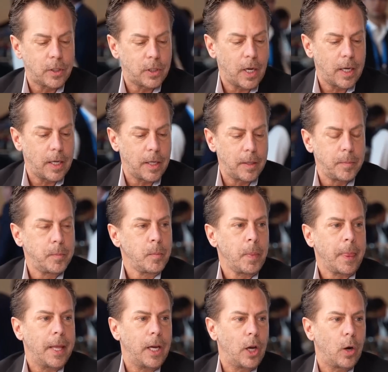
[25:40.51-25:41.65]
a sudden,
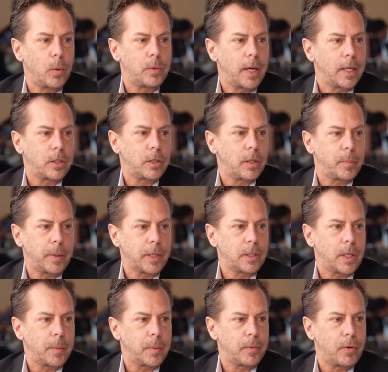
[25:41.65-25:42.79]
Tesla
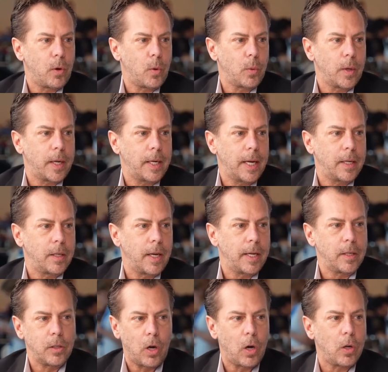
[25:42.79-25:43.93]
picks up the phone
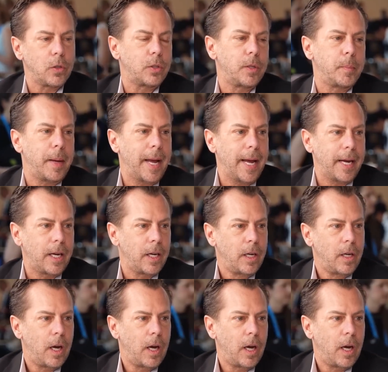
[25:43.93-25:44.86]
and calls the bank